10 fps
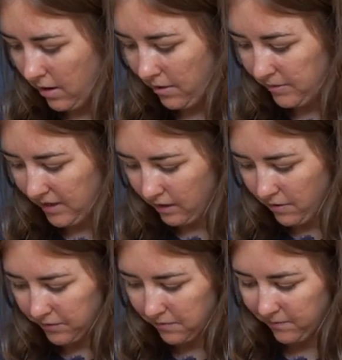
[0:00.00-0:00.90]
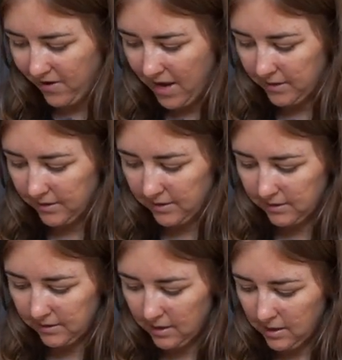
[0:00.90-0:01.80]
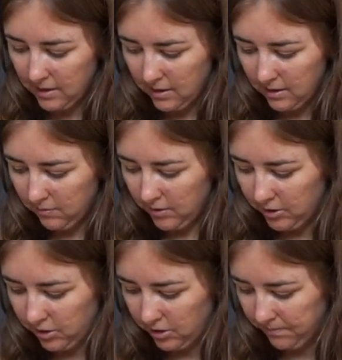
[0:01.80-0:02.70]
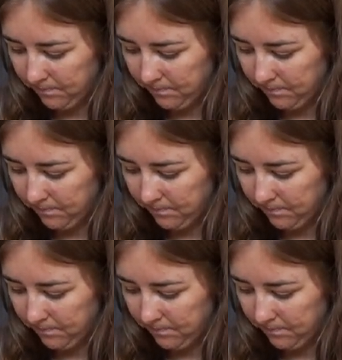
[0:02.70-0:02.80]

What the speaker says: oh, that was it. I got some vests, which